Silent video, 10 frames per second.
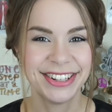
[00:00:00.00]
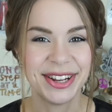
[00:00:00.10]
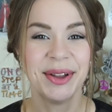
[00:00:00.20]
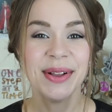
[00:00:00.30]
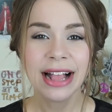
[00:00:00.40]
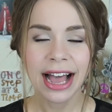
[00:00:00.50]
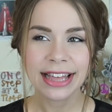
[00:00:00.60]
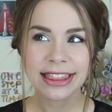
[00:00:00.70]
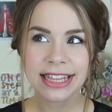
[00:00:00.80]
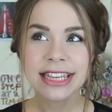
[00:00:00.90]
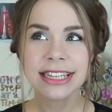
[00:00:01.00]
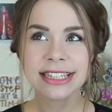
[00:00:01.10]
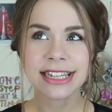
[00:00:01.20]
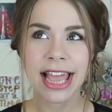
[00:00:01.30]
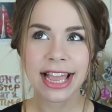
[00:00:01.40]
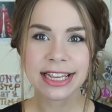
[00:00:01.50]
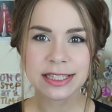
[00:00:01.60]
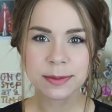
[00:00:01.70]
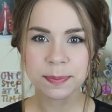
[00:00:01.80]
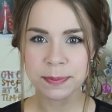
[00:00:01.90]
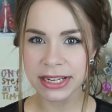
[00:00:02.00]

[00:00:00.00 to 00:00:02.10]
No, I think it's expediter.